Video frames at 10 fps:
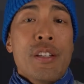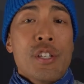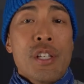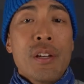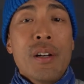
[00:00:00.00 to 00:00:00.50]
on the
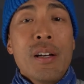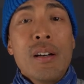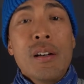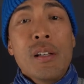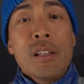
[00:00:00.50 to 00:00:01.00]
Shira,
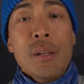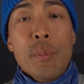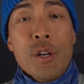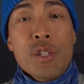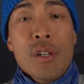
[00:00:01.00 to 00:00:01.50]

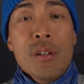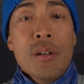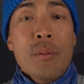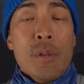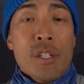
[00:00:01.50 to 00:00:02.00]
Lemosho,
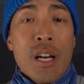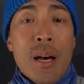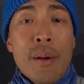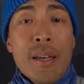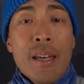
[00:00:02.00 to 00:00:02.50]

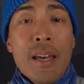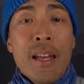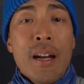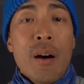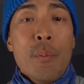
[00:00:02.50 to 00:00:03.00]
Machame,
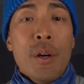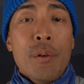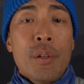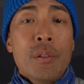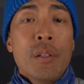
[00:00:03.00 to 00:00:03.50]
and
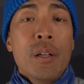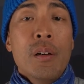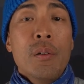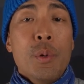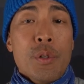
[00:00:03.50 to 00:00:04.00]
Umbwe route
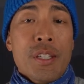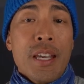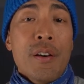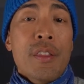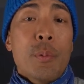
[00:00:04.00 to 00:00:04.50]
will
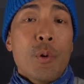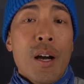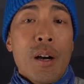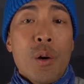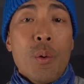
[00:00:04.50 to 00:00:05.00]
scale the
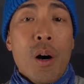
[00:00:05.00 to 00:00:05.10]
Barranco